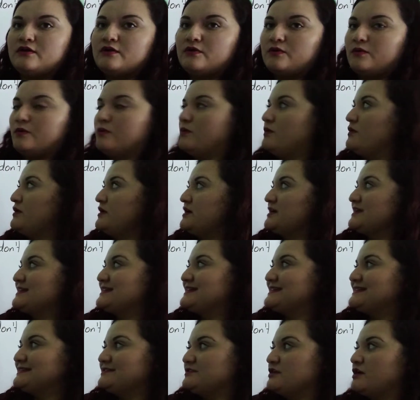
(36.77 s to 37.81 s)
or
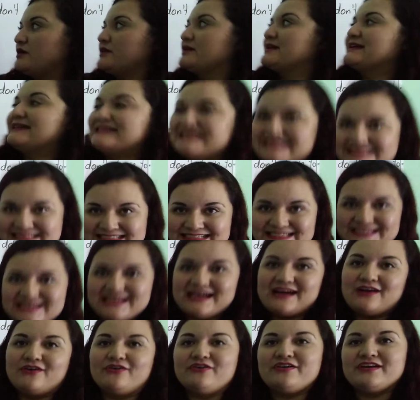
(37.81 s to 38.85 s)
no, could
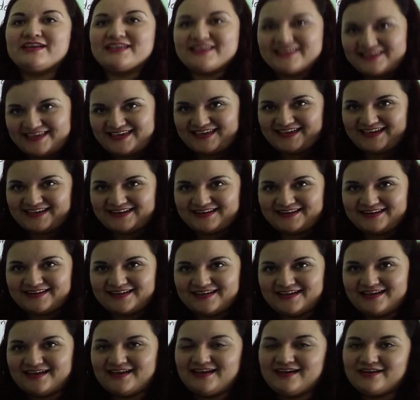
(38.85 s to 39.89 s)
or can.
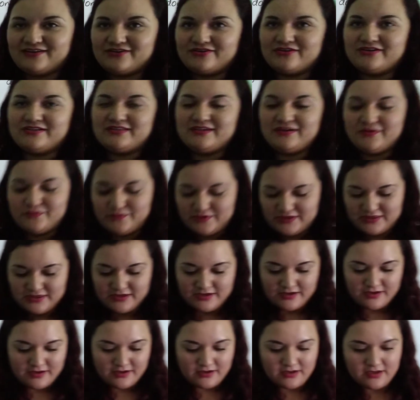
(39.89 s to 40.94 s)
According with
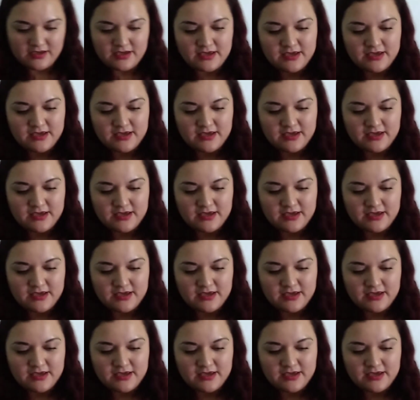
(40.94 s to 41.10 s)
the